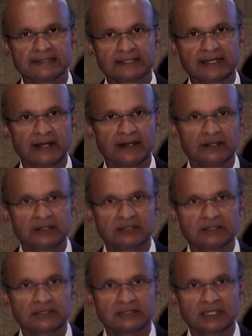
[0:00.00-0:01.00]
as an area
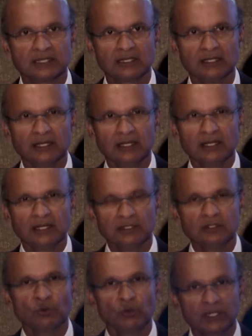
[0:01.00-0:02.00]
that,
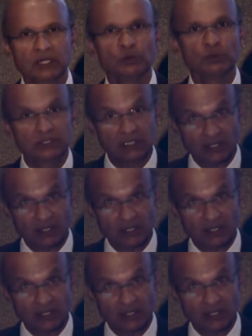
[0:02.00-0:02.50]
working with